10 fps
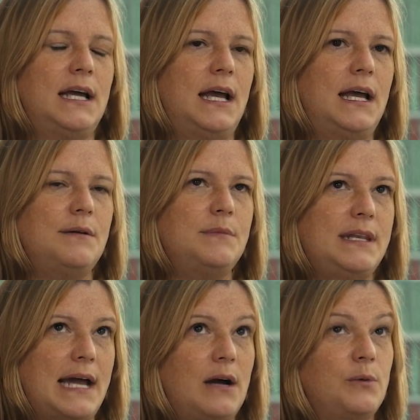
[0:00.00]

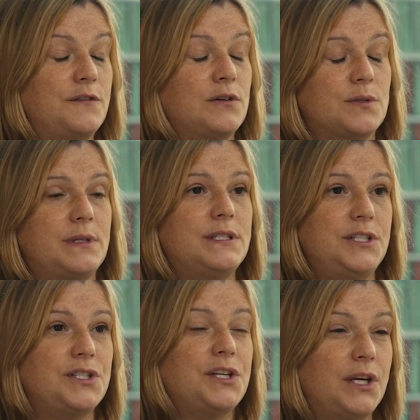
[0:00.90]
Now we've got
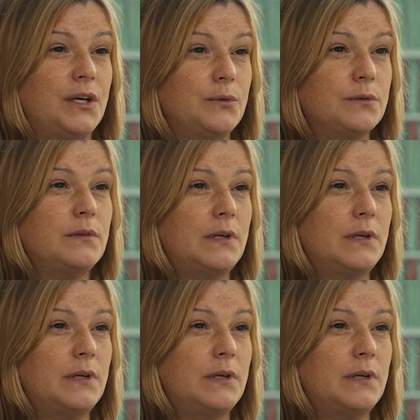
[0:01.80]
22,